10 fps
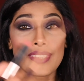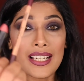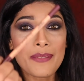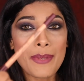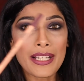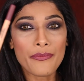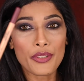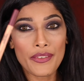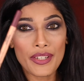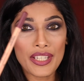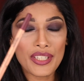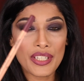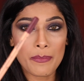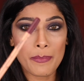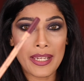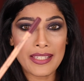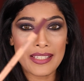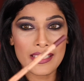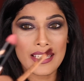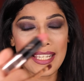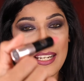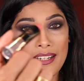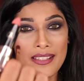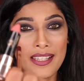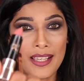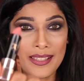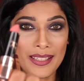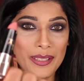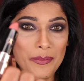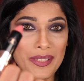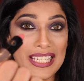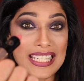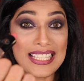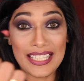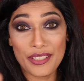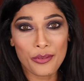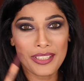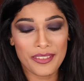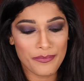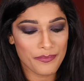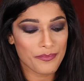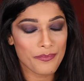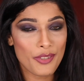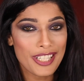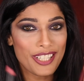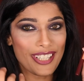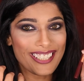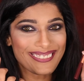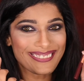It's Makeup Forever HD pencil and Anastasia lipstick in Sedona. Pretty, right?